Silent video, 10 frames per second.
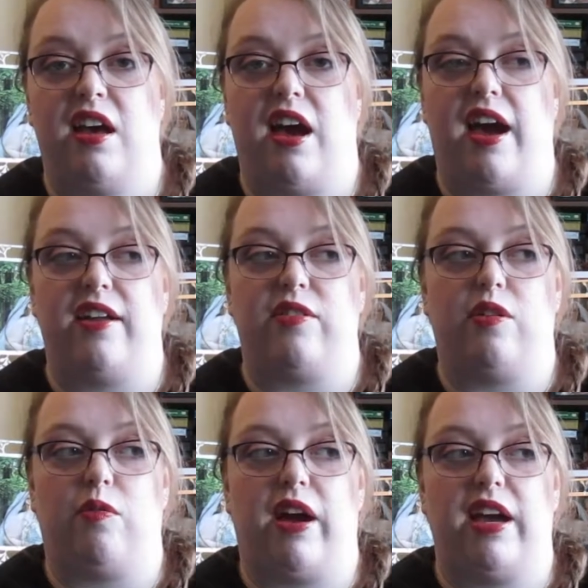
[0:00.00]
I don't know
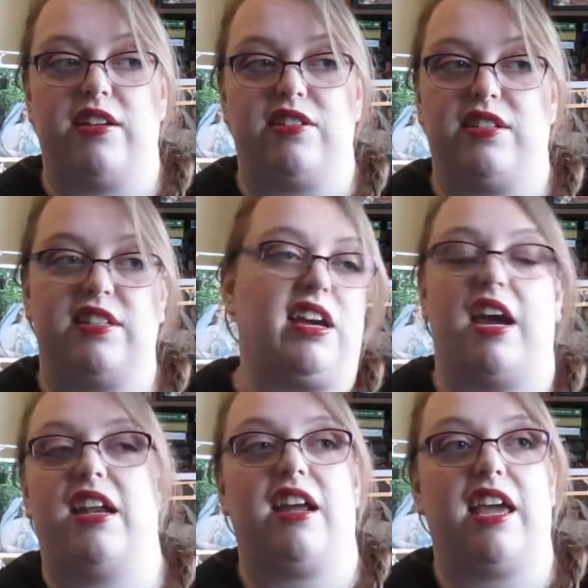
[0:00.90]
why. I just
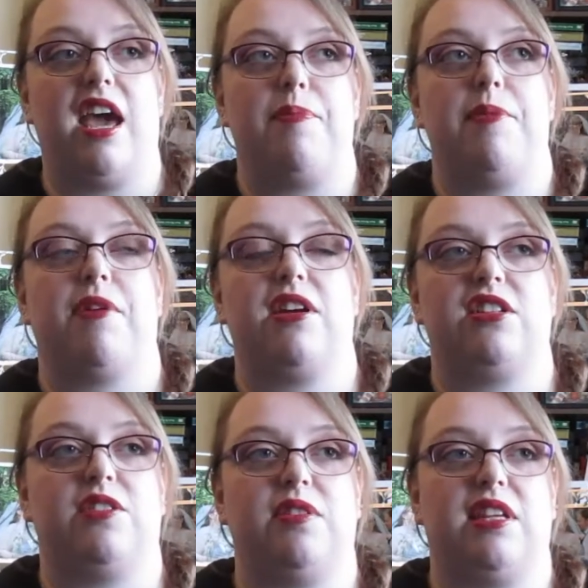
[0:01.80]
decided I can't be
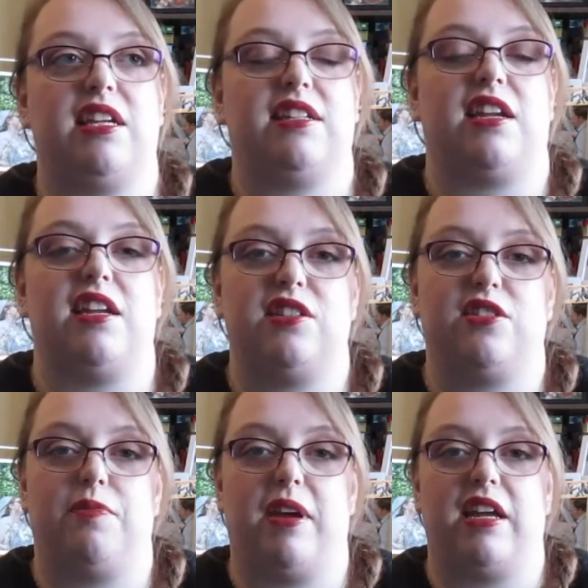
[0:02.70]
precious with these. I knit
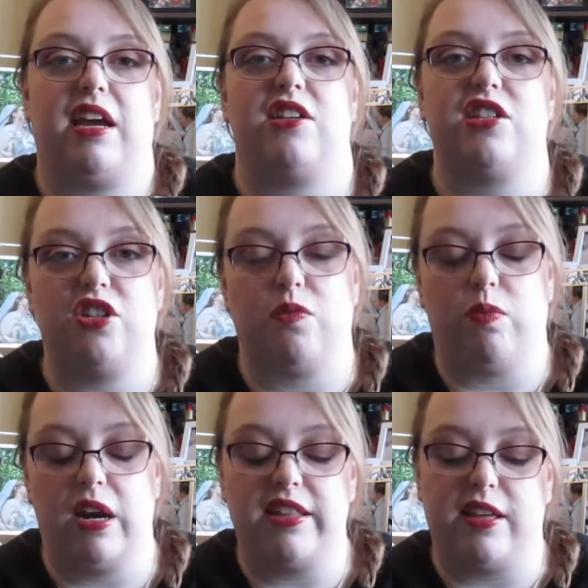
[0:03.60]
so many, I just should
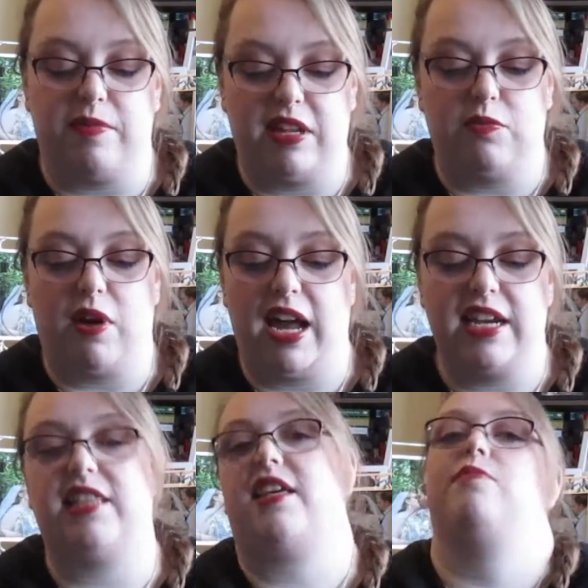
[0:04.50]
wear them. That's why I
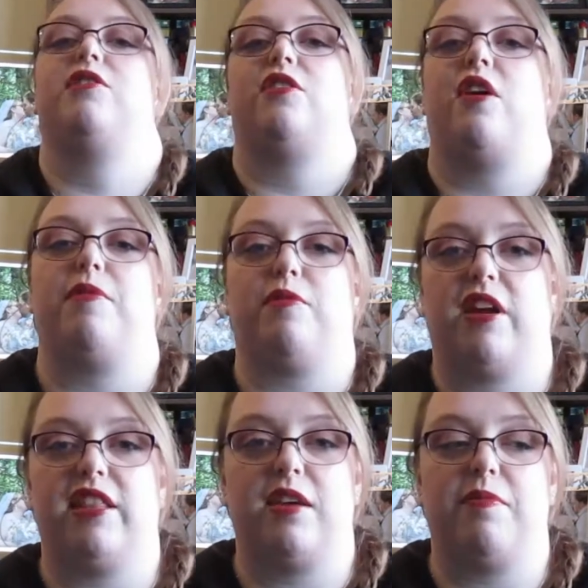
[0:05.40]
knit them. So I've been
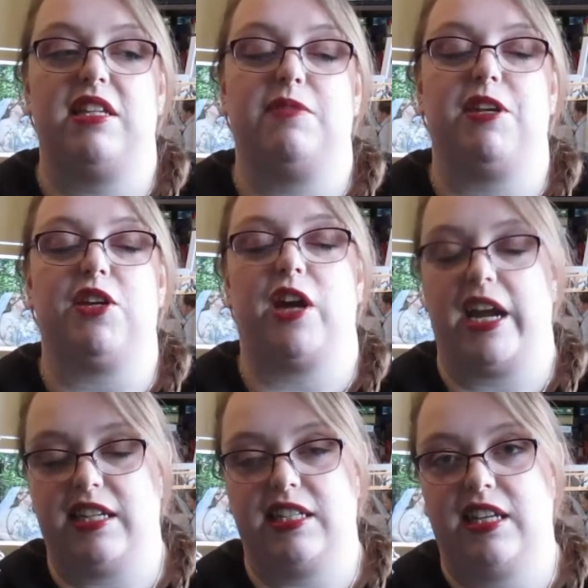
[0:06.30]
wearing them, and it's been
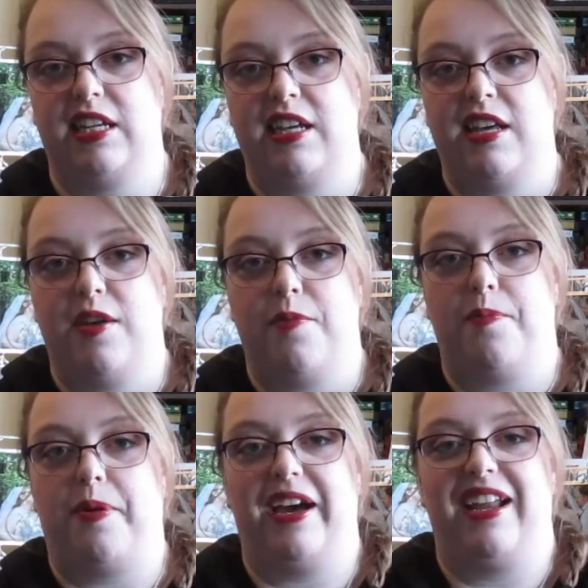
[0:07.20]
great.
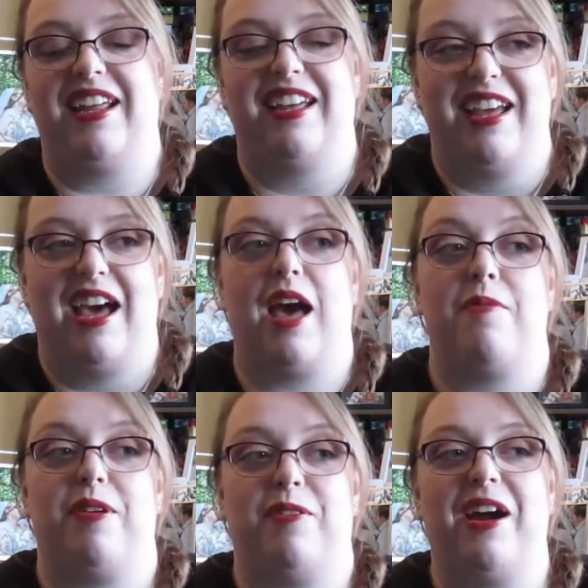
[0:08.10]
But I've
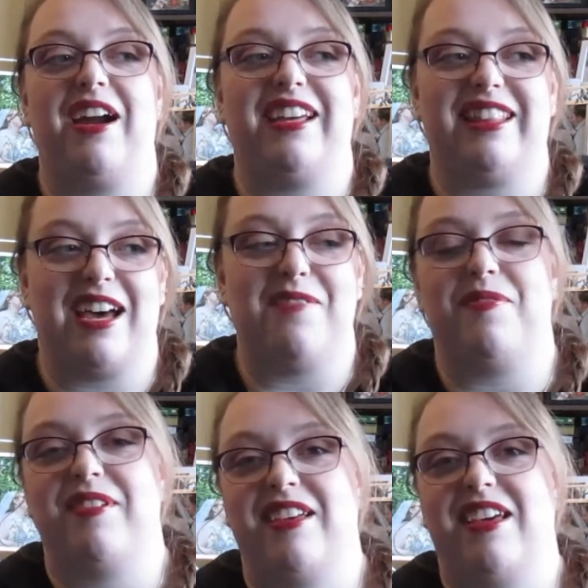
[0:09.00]
been wearing them,
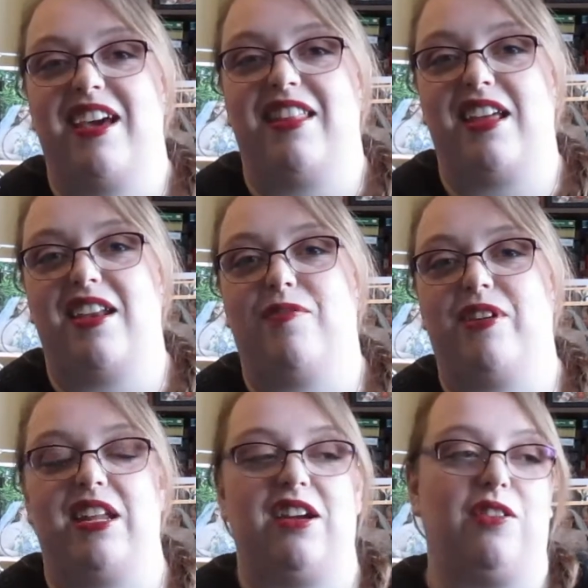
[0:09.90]
and then
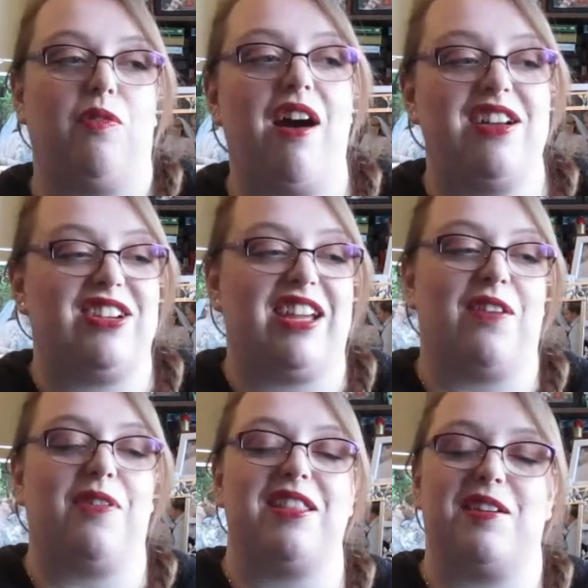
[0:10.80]
when they're in the wash, I can't
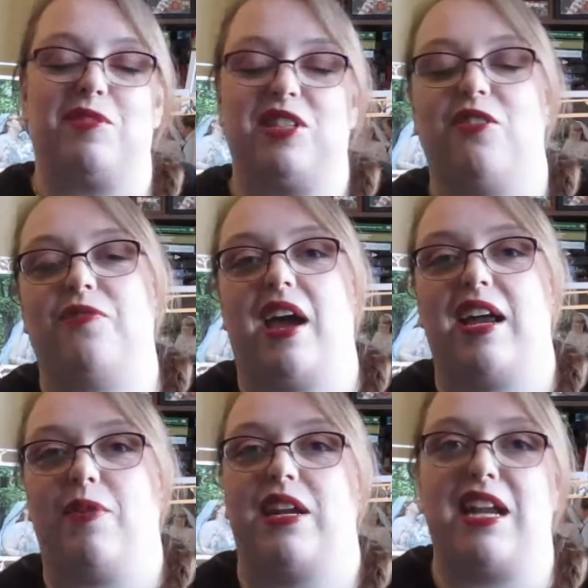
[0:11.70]
wear them. So I
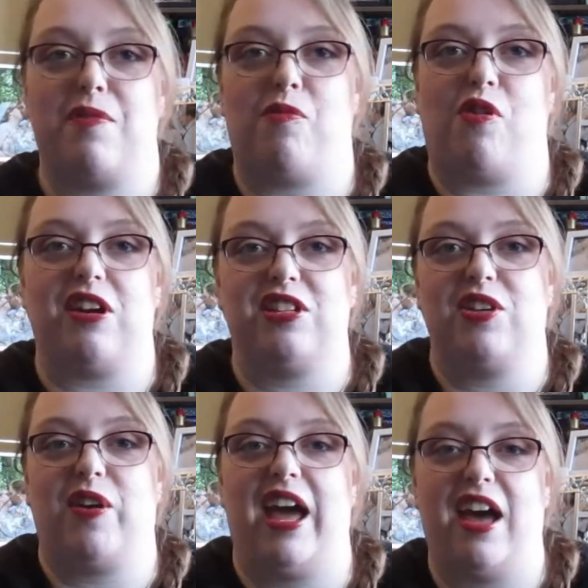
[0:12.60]
want to knit more, so
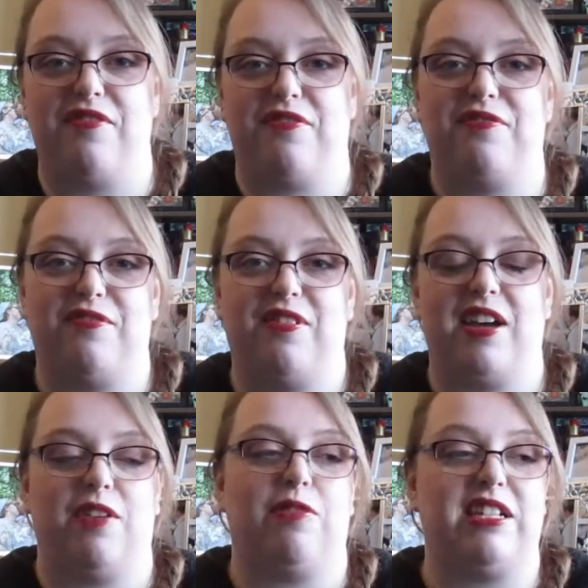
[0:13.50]
I have
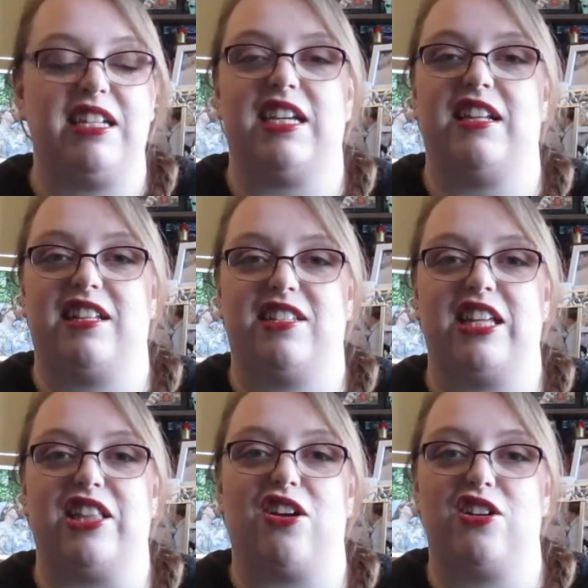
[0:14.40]
a ridiculously
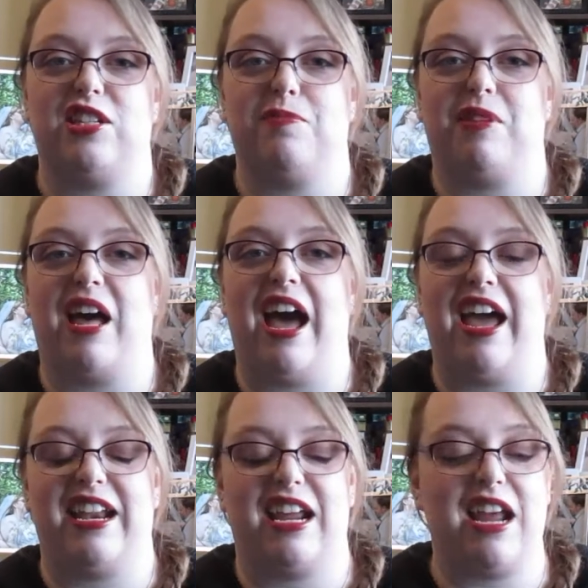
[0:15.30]
large supply,
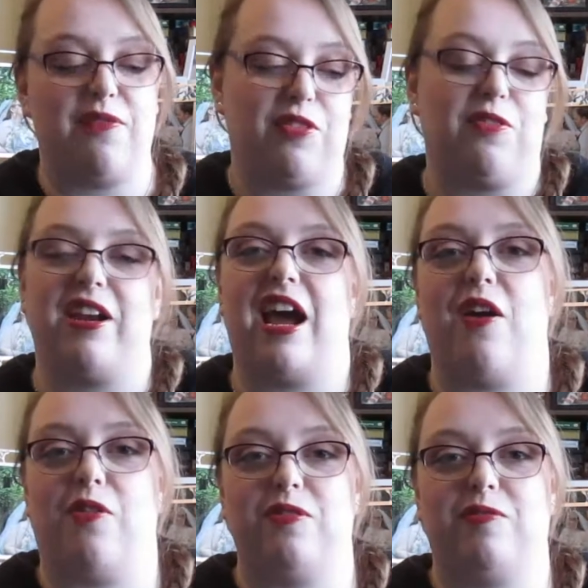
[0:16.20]
and I never run
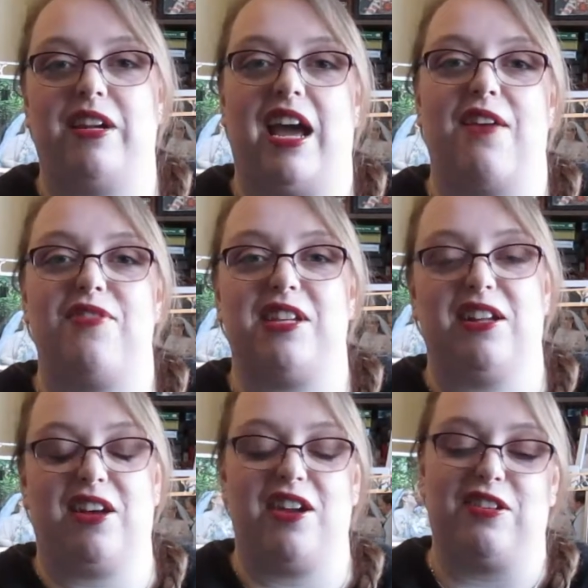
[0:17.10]
out when I haven't done
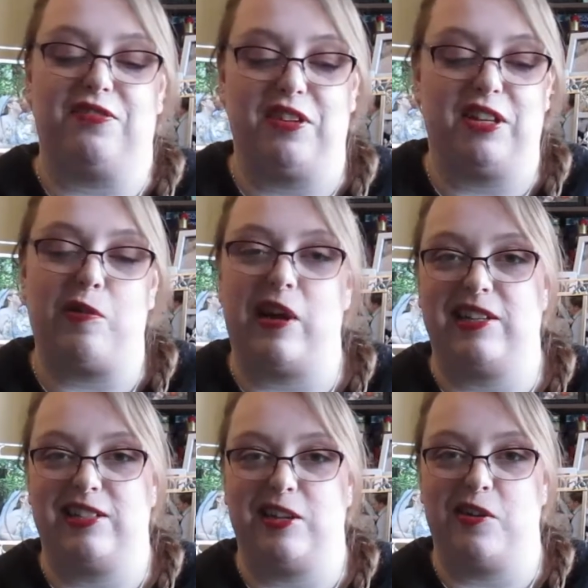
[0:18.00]
laundry for a little while.
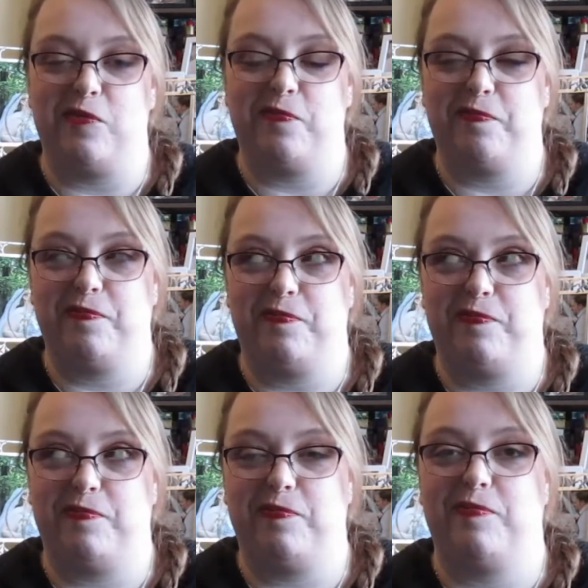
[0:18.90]
So
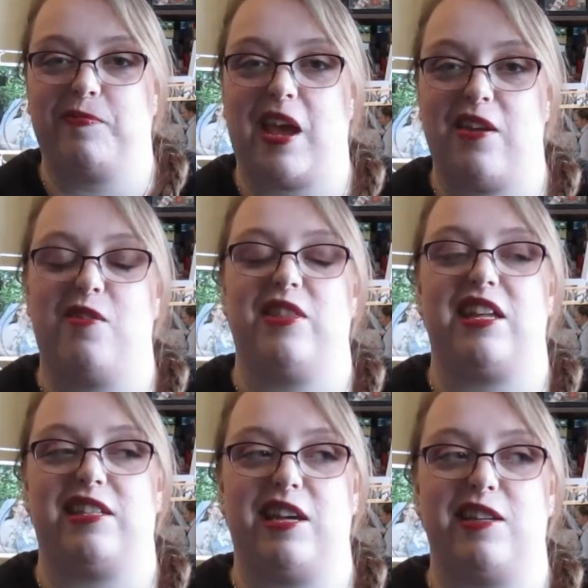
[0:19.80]
I don't know what
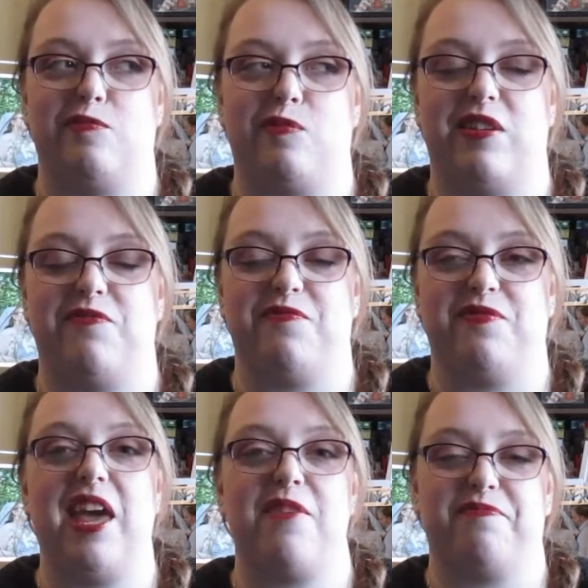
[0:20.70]
that says, but
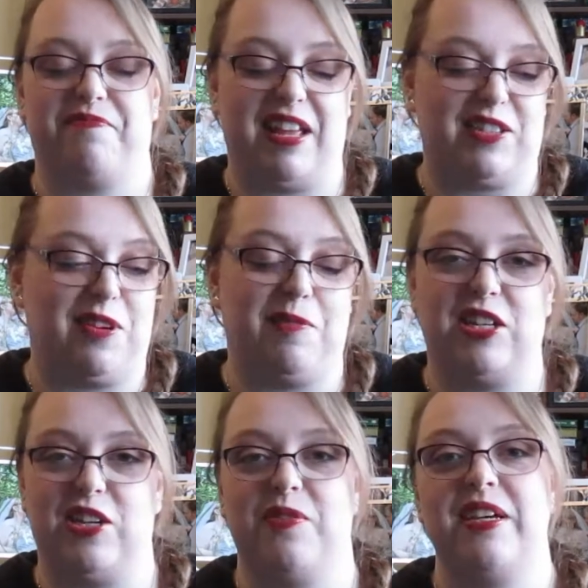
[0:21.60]
yep, that's what I'm going
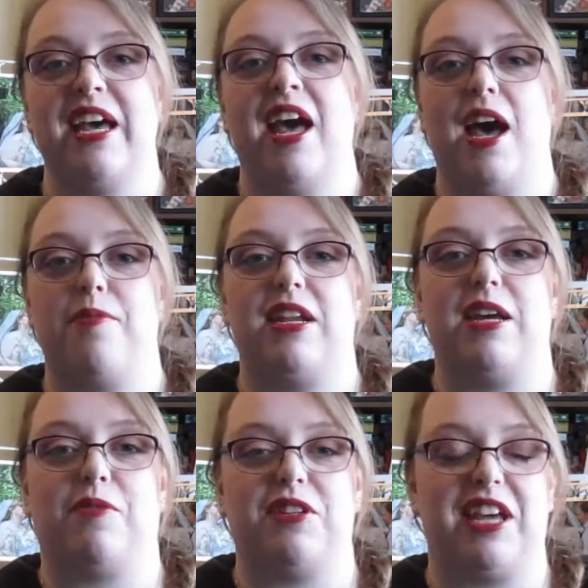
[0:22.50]
to do. I'm going to
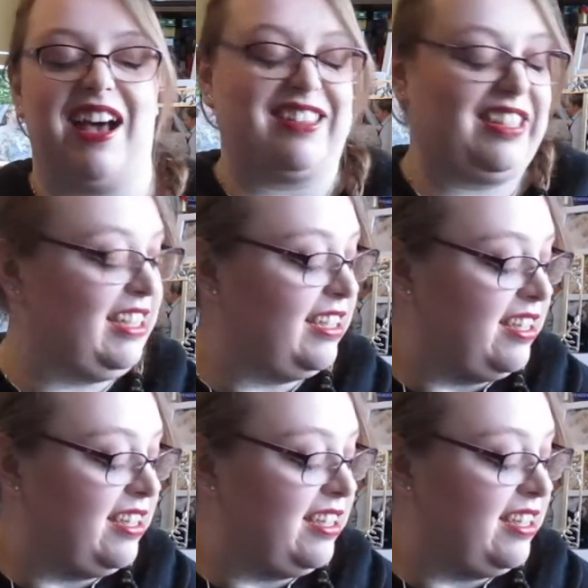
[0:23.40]
knit more socks.